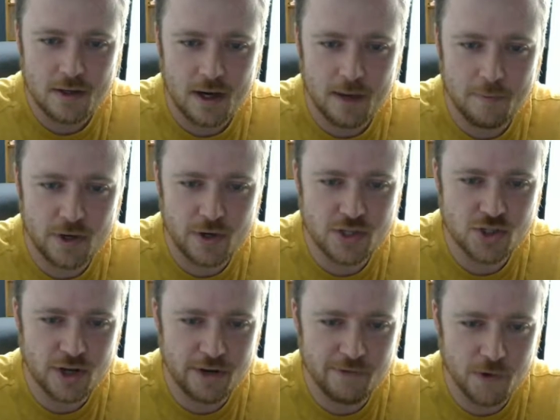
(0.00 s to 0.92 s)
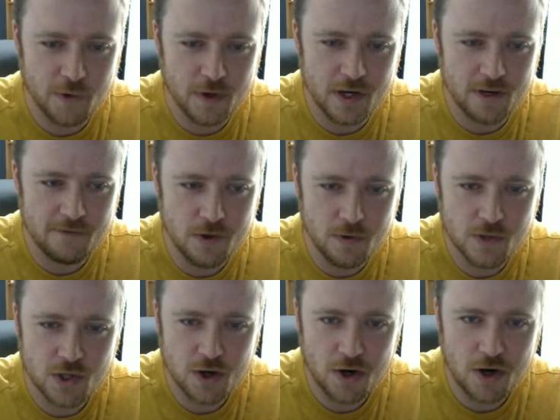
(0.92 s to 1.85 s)
a pretty straightforward
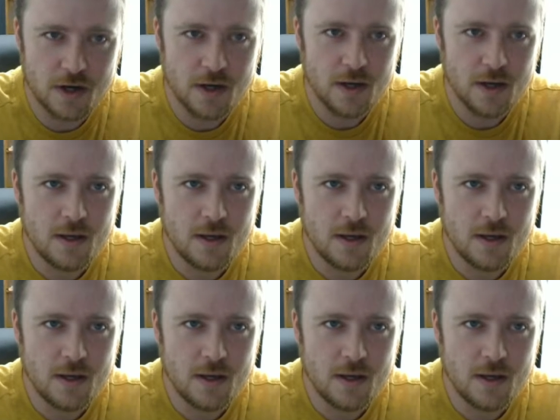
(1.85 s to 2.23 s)
Infuse card.